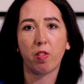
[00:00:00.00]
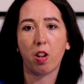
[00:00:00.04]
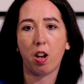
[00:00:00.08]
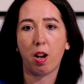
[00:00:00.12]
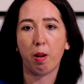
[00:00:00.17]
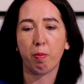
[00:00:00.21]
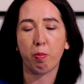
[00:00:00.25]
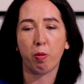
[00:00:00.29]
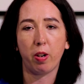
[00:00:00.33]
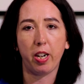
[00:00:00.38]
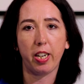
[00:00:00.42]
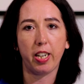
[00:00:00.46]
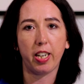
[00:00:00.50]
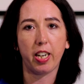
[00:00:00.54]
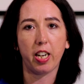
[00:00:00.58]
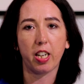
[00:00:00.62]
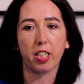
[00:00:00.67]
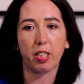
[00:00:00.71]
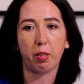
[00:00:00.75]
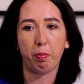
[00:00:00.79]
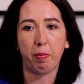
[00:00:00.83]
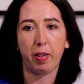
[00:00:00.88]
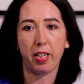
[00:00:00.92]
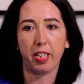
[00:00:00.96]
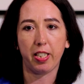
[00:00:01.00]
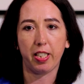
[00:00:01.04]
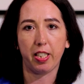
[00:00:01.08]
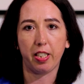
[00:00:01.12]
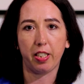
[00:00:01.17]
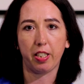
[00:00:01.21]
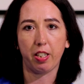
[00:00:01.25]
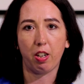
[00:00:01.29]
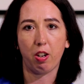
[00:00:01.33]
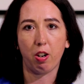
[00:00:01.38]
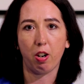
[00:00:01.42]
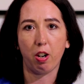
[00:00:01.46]
operating
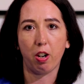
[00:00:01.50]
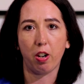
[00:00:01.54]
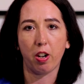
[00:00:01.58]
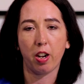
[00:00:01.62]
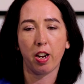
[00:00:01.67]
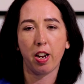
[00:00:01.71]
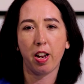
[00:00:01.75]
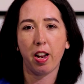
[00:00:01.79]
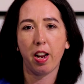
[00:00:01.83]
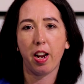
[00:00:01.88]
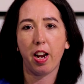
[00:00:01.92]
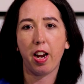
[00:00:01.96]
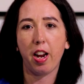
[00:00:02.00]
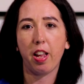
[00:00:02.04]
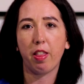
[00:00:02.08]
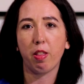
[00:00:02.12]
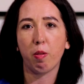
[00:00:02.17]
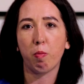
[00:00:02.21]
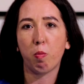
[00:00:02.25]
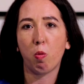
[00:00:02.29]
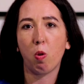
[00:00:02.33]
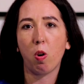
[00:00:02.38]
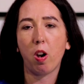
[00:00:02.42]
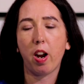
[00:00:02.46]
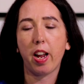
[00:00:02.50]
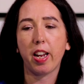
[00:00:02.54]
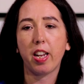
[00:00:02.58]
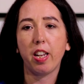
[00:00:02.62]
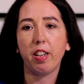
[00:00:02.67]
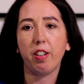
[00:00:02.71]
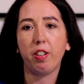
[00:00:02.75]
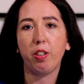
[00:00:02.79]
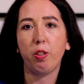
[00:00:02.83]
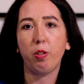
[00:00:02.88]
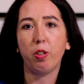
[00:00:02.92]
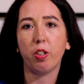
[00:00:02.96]
expenses are. And the more I
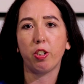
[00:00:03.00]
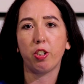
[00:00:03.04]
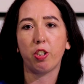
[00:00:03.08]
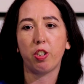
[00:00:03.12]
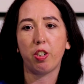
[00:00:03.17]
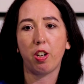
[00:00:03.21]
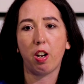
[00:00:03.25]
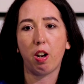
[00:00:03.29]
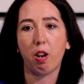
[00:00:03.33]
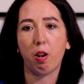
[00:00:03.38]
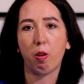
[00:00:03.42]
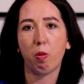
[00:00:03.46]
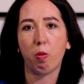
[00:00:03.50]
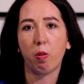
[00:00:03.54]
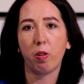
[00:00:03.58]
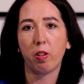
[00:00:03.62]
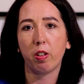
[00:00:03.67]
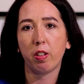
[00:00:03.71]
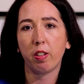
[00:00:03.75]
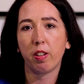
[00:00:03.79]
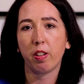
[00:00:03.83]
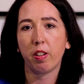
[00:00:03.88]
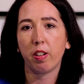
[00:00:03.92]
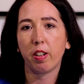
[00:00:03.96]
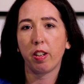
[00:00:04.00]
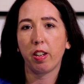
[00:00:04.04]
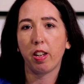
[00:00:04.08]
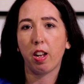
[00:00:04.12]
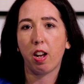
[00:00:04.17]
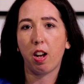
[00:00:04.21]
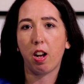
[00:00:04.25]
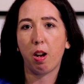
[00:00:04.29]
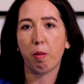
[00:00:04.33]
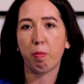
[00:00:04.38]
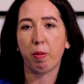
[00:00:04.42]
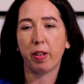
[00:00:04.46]
can do to show
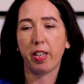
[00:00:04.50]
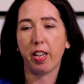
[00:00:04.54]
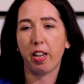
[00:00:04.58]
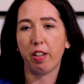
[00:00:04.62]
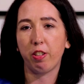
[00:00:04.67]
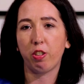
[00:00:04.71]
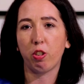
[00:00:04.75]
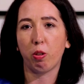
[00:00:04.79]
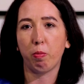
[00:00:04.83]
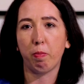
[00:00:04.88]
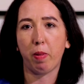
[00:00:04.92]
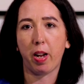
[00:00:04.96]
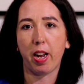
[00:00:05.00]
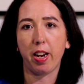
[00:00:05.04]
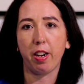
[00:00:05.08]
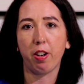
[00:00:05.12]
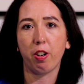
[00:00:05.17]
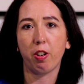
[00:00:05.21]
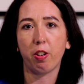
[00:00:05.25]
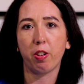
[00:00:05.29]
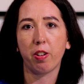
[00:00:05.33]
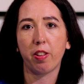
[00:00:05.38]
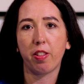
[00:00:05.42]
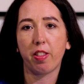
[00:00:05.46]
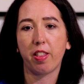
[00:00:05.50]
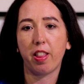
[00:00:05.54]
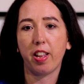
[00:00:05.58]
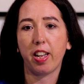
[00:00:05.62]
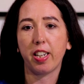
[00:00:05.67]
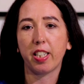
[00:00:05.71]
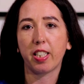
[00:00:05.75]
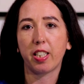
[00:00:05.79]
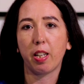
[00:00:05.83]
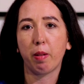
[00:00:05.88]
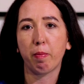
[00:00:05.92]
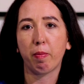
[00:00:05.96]
a potential buyer
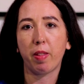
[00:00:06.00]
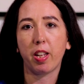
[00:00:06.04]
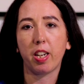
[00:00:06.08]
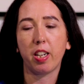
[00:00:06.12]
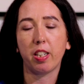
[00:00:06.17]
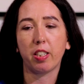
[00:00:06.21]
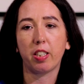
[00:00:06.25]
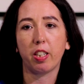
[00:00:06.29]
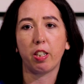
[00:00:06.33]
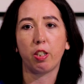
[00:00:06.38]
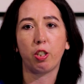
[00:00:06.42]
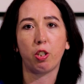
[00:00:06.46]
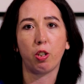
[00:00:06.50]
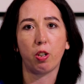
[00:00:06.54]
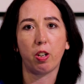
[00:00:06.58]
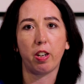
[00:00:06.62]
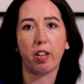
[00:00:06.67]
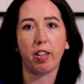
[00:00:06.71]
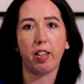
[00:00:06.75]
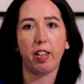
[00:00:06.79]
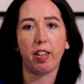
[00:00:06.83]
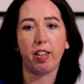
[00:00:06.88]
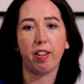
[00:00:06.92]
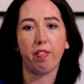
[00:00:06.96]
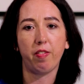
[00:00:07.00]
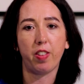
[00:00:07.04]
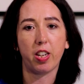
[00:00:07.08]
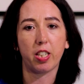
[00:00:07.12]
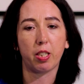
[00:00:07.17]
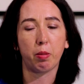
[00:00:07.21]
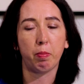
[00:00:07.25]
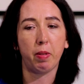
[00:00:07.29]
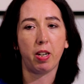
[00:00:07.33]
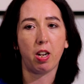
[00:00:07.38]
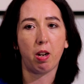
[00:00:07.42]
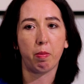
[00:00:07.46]
that something is a good
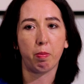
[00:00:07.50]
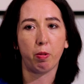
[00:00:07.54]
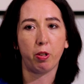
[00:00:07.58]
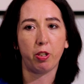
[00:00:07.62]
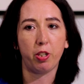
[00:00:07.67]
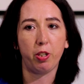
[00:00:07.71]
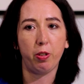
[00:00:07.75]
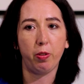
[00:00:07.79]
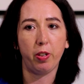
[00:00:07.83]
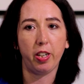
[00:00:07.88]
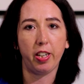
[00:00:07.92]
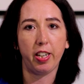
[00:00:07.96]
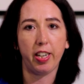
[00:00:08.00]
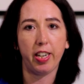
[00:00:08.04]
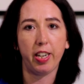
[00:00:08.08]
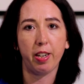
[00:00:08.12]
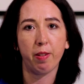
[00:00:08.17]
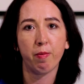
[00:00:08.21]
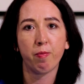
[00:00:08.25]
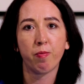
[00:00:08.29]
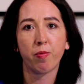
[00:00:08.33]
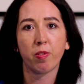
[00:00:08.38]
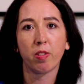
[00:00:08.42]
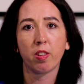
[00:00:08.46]
investment opportunity,